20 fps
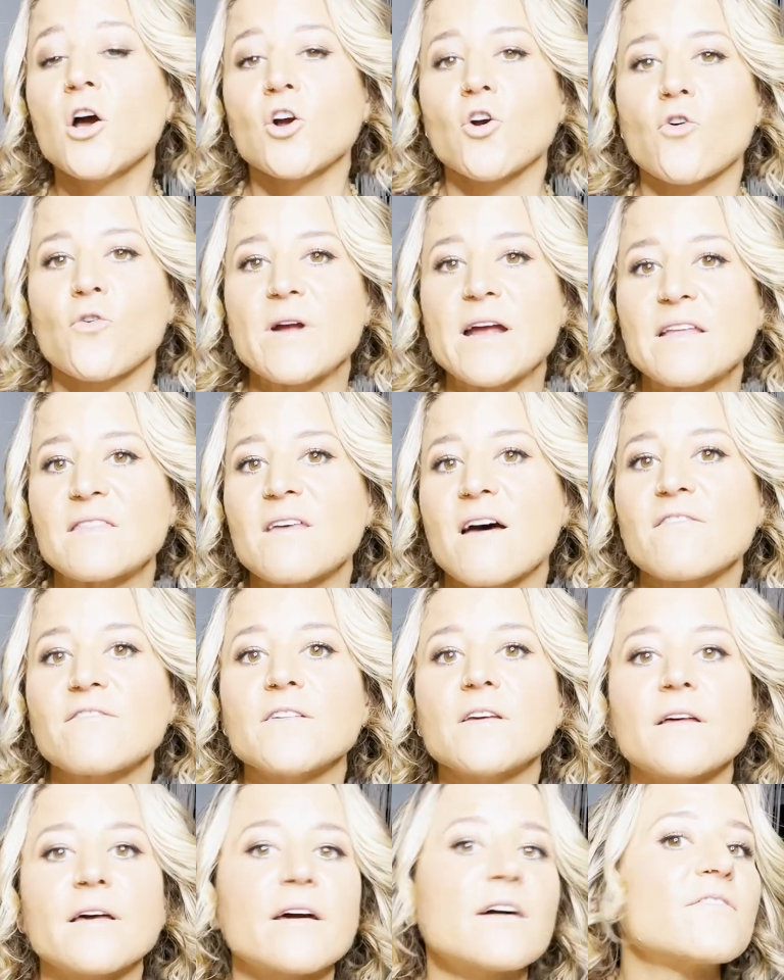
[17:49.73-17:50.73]
create that
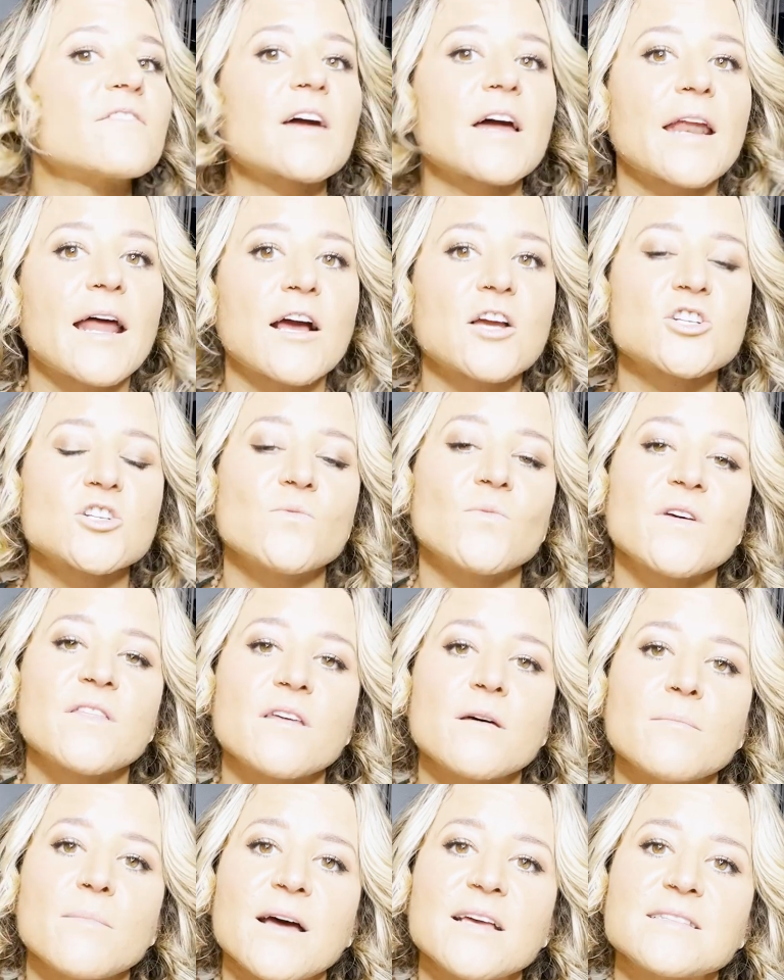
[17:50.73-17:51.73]
feeling of connection
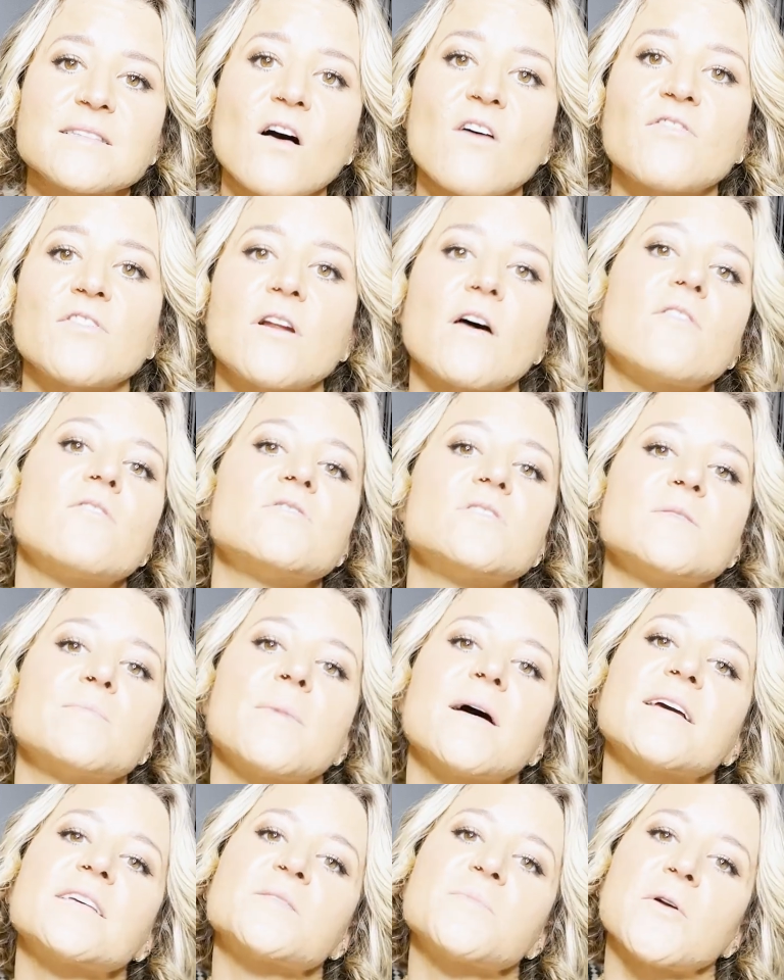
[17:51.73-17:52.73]
within myself and others in
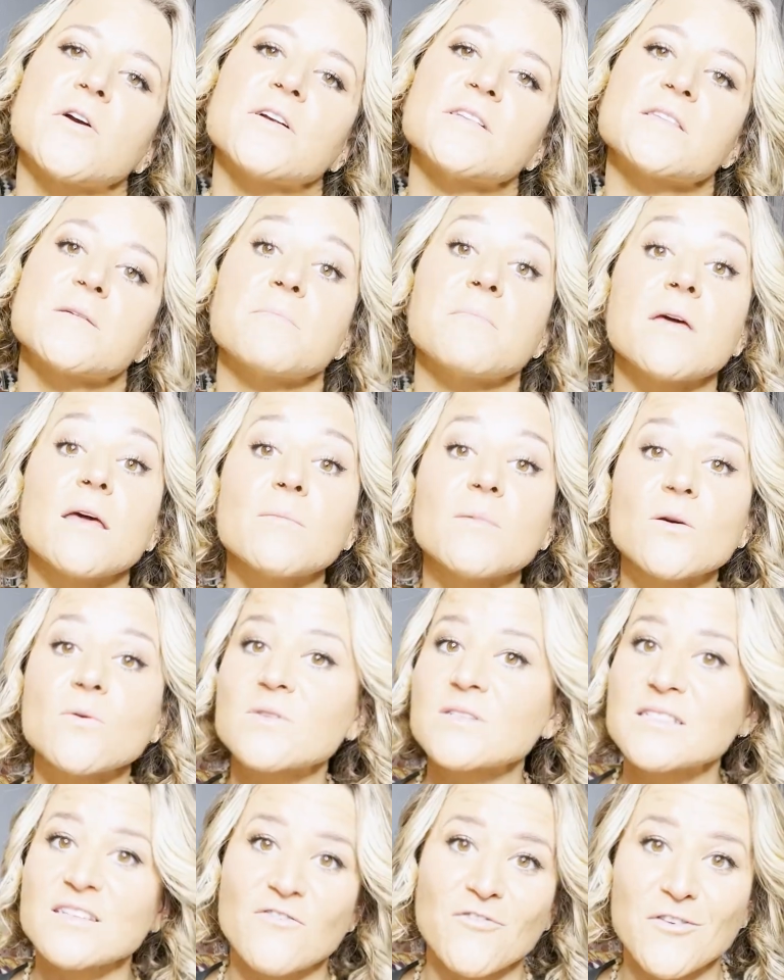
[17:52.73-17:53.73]
my experience that maybe
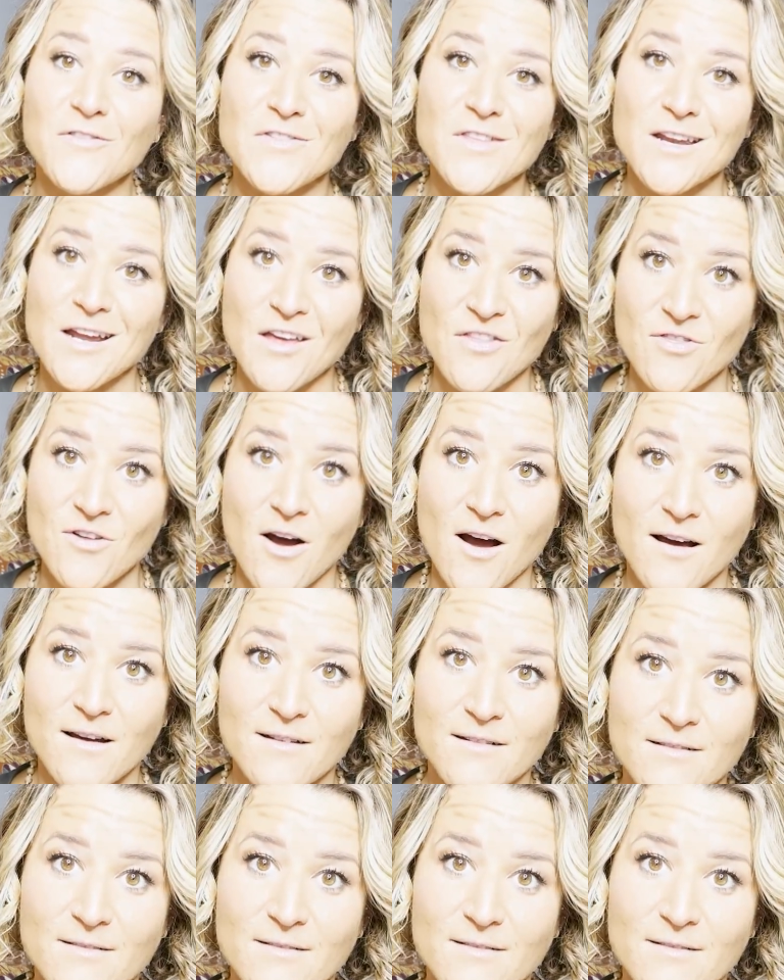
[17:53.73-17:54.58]
was different than I thought.